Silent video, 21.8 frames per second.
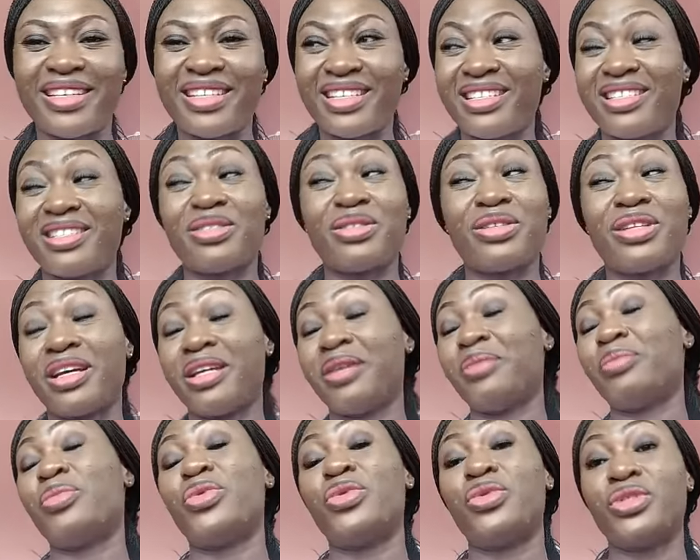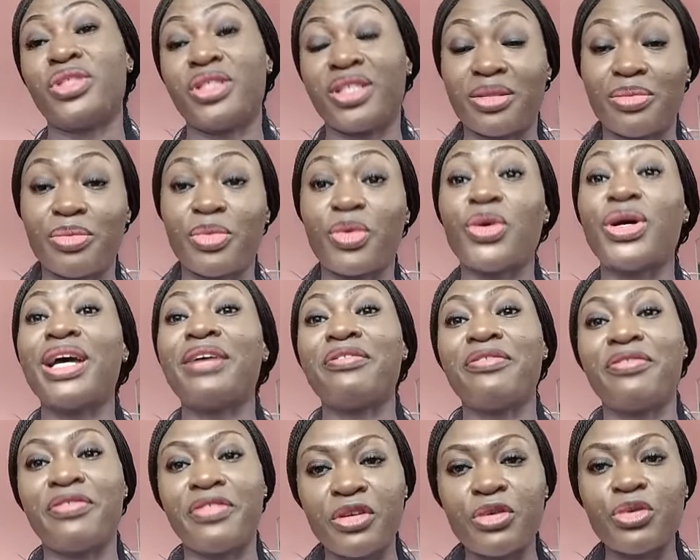like it's not that important. But
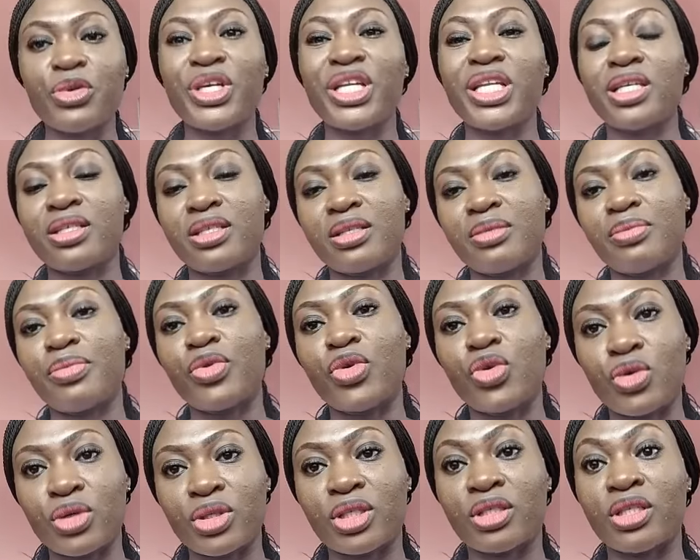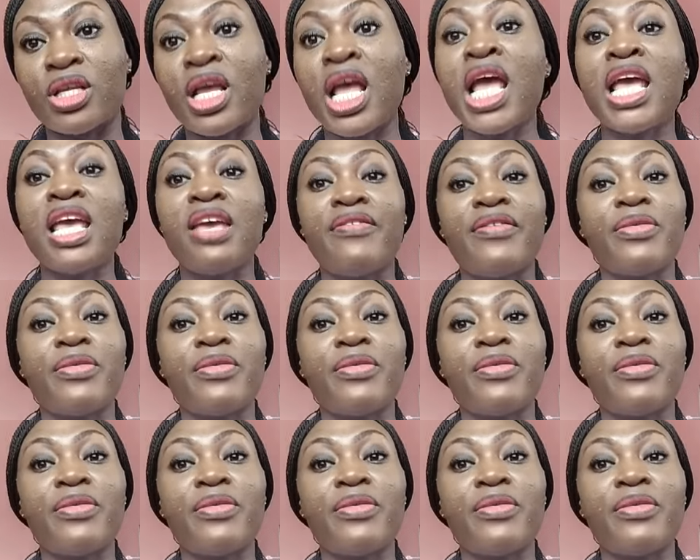I feel it is important.